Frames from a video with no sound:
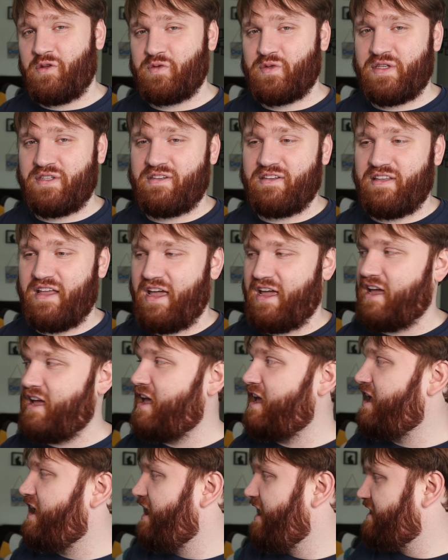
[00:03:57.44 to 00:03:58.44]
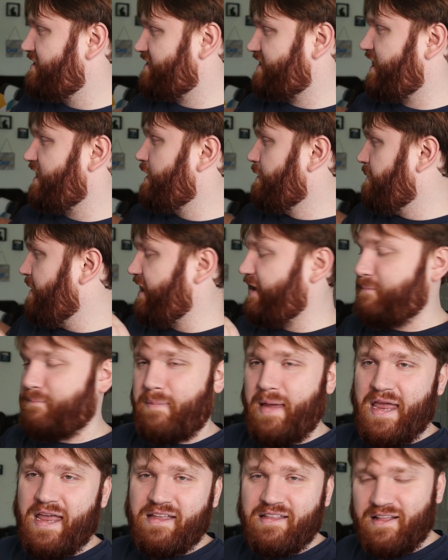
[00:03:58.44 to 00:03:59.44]
using today as kind of my
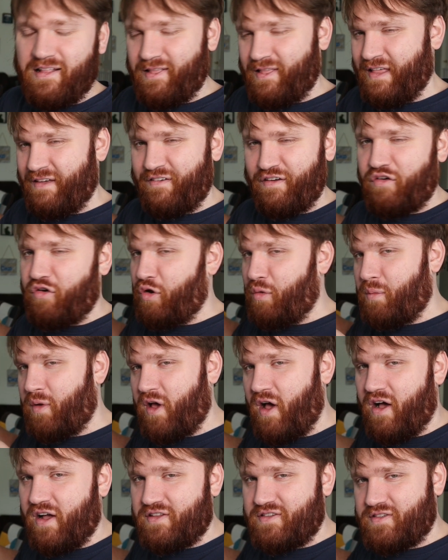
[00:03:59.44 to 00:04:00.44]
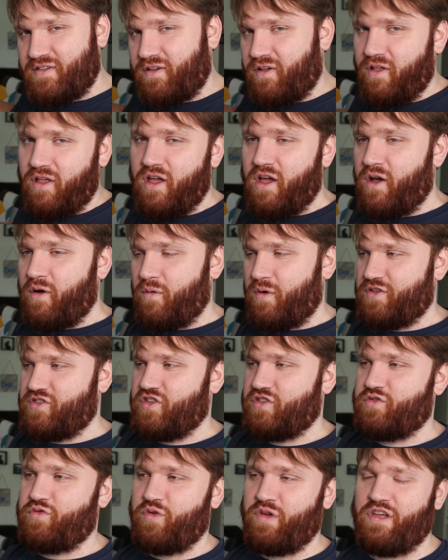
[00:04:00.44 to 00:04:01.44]
main living room console,
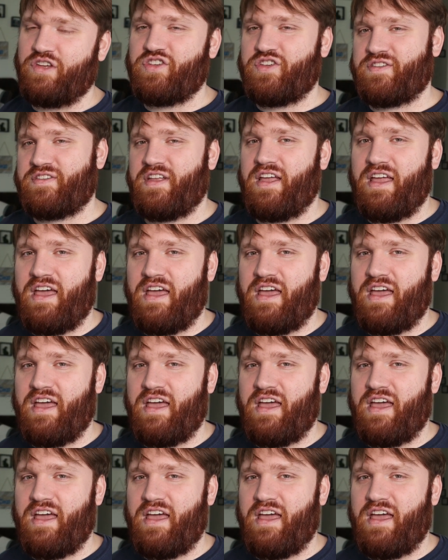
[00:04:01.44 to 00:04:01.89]
which it's really just